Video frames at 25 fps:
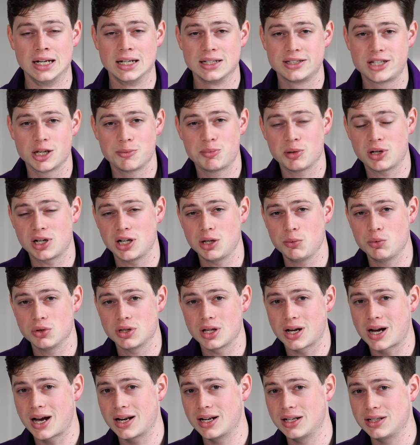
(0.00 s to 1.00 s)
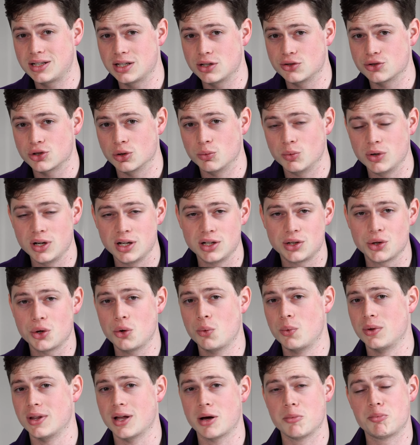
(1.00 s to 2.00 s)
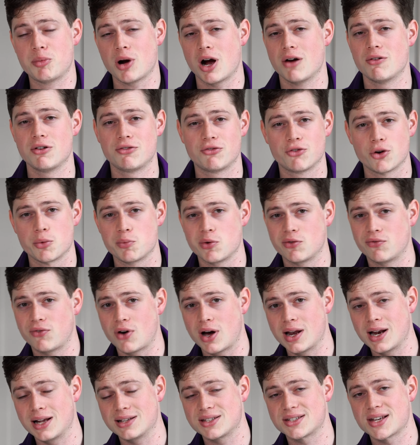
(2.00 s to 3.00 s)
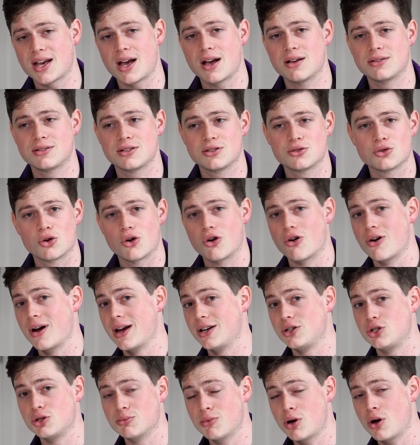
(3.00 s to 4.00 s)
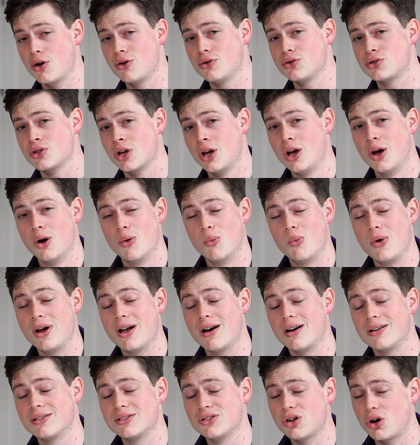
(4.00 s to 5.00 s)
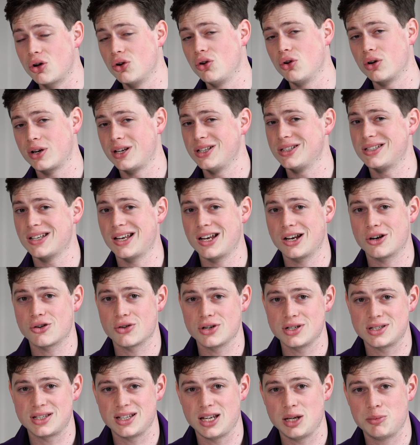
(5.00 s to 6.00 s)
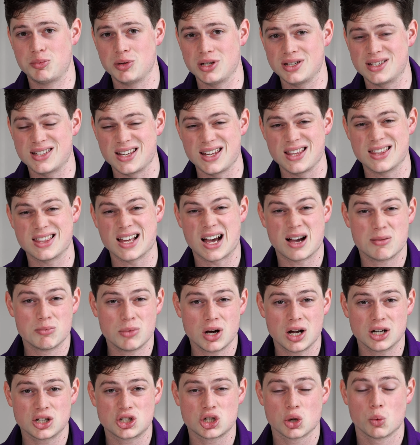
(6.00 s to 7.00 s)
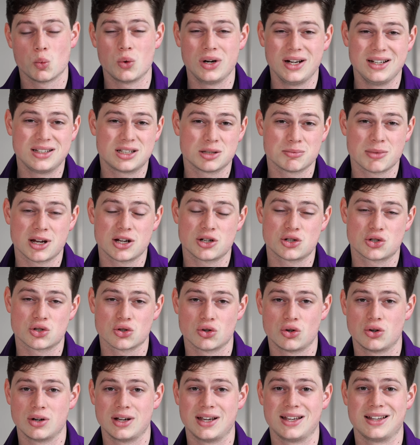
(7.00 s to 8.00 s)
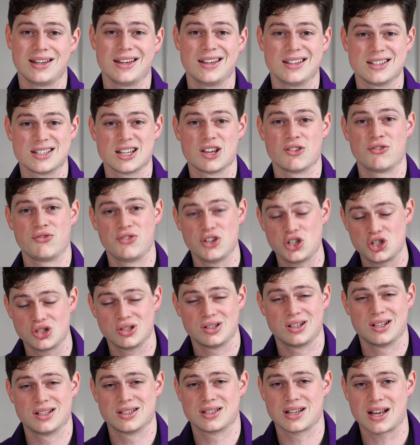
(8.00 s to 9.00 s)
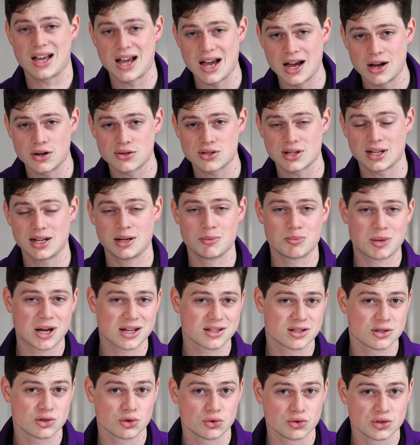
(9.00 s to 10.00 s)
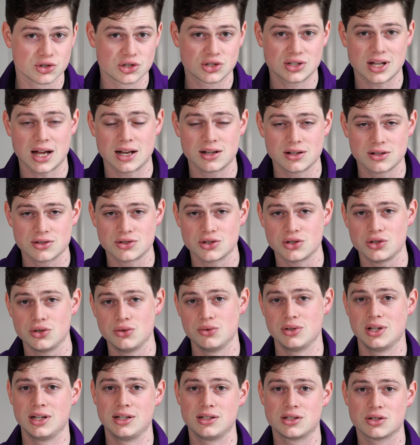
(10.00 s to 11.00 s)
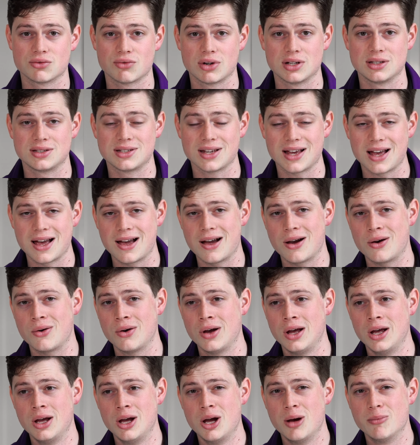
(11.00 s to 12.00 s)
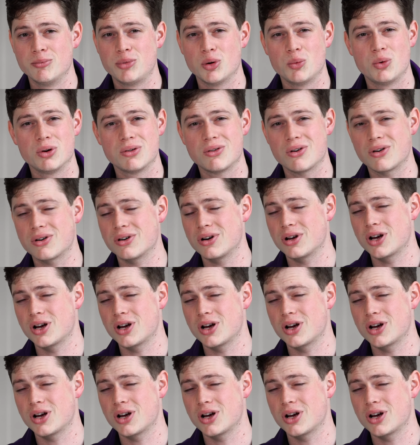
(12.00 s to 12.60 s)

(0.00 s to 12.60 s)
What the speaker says: Typically with the kind of deals that we're doing with our buy refurb refinance houses or our HMOs, we are not looking to increase the EPC that much. We need to make sure it is efficient as a house and it passes all the standards that you need to rent it out, but we're not going